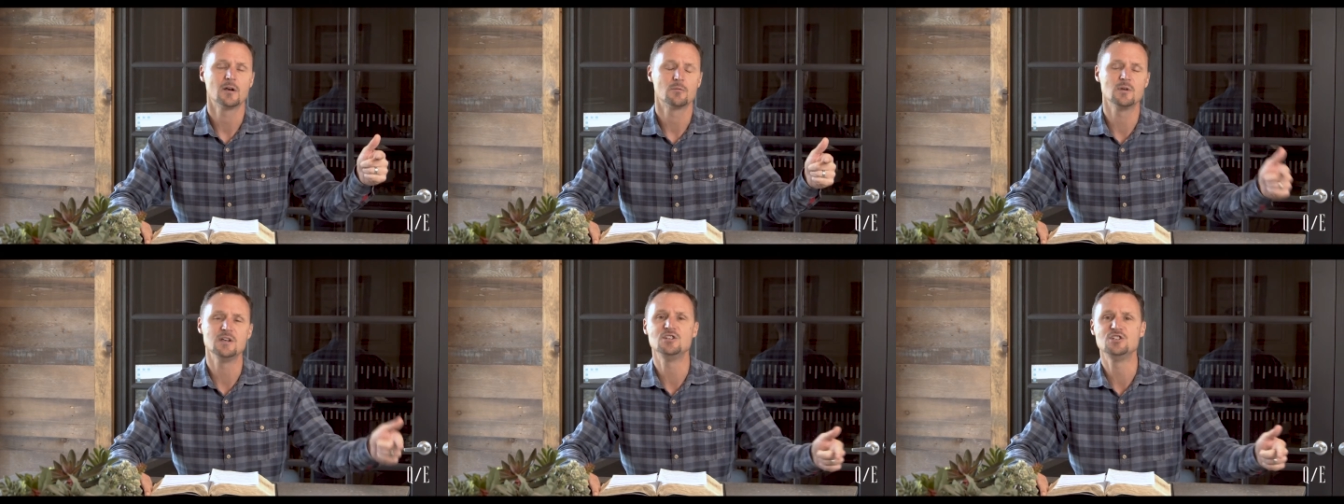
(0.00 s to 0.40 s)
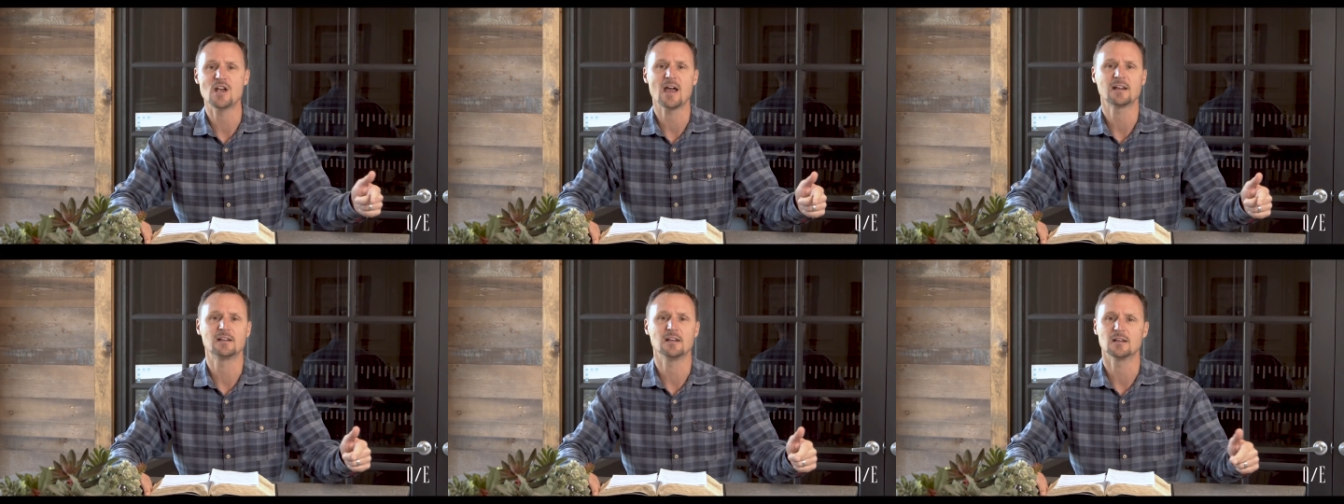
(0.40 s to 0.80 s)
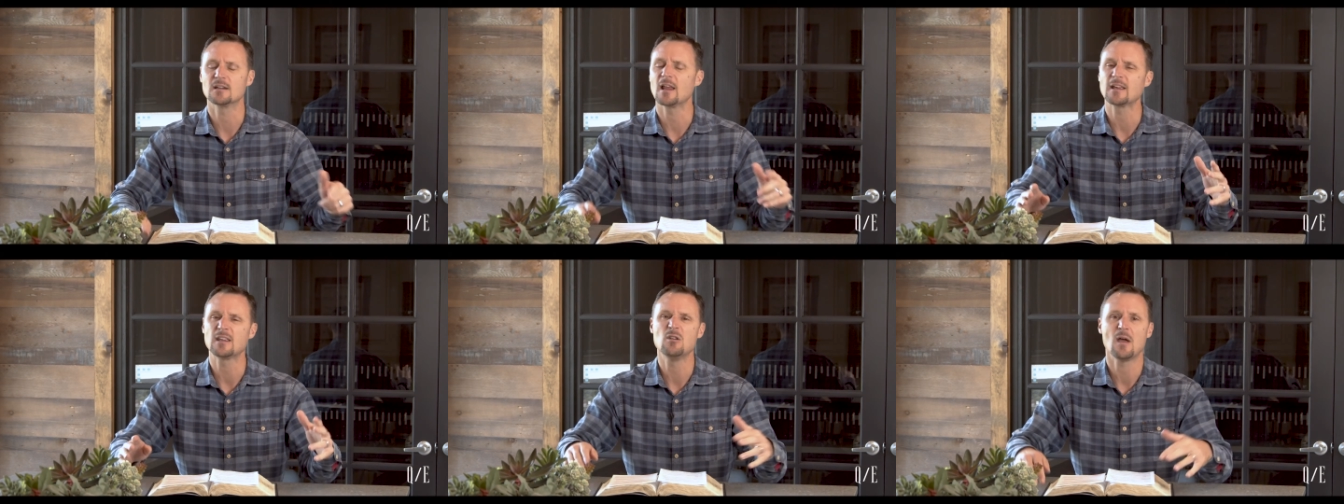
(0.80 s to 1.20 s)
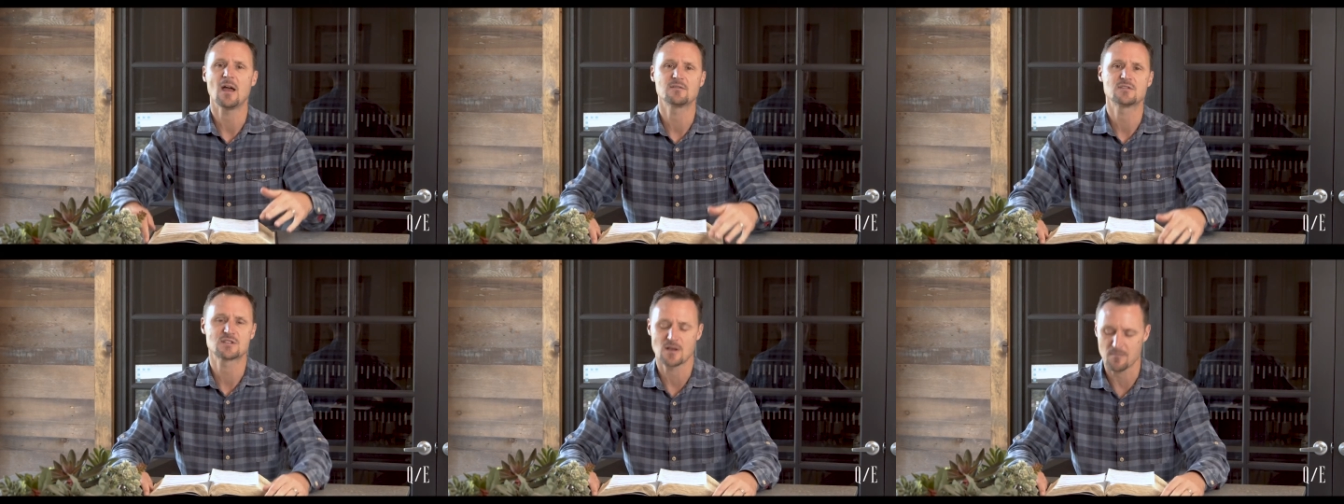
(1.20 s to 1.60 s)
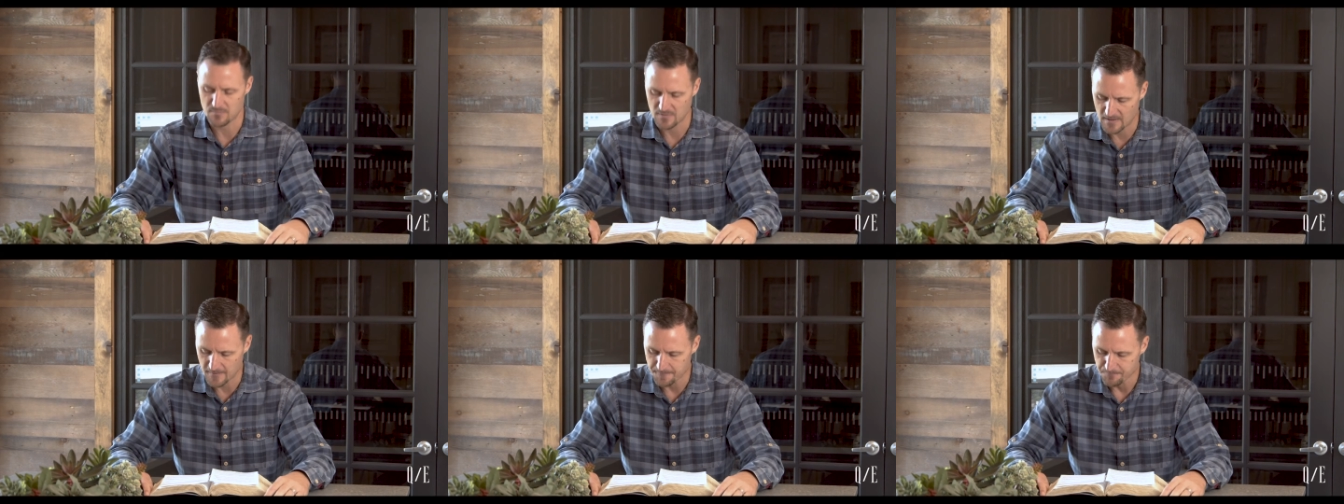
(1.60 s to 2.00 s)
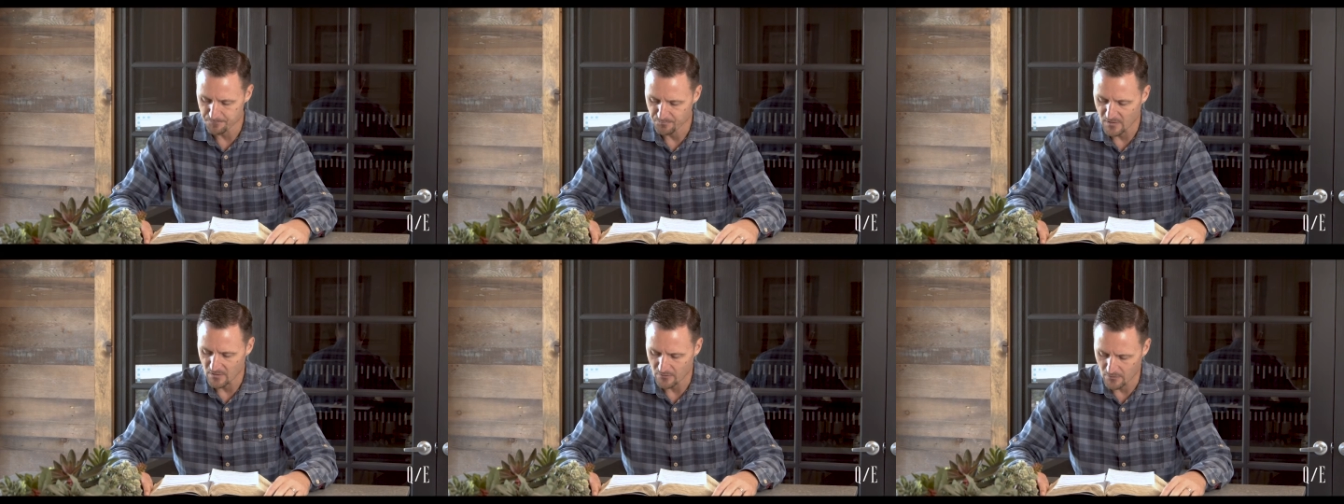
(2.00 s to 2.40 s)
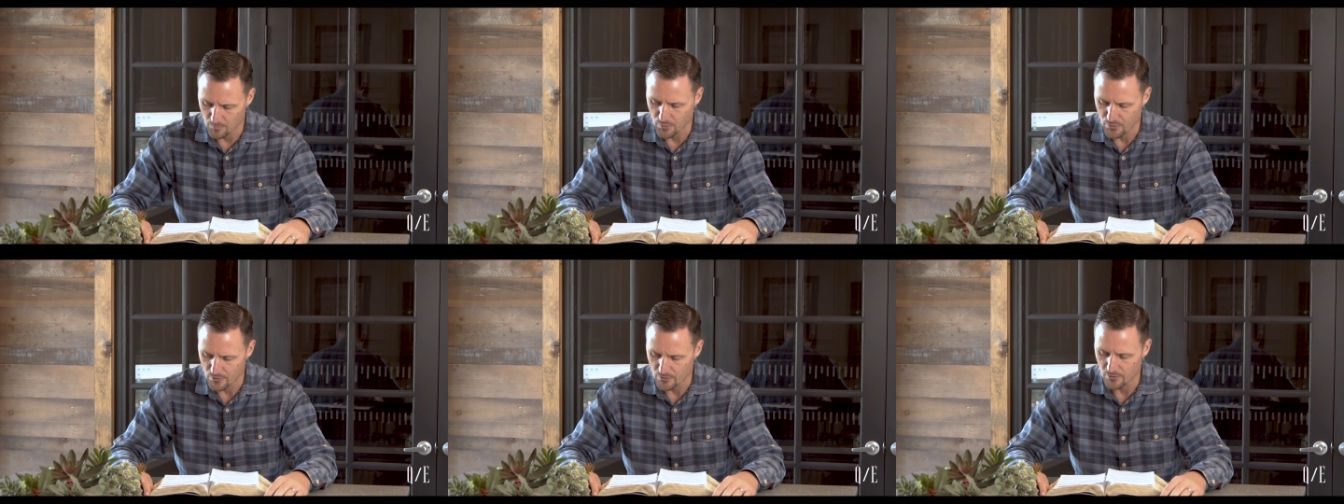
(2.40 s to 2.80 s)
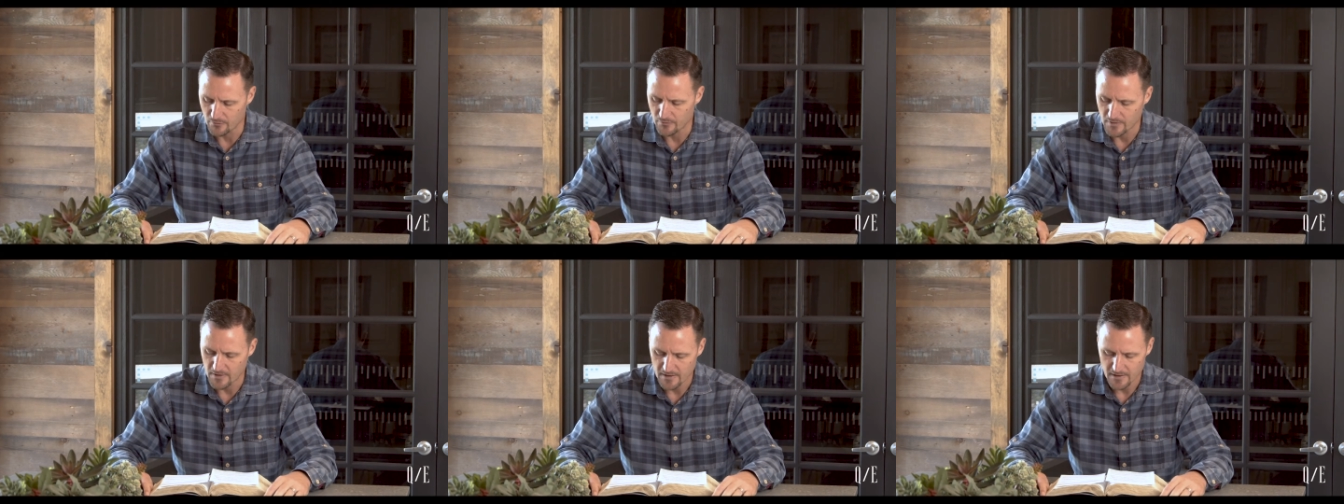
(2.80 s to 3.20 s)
rejected, like you have something to prove.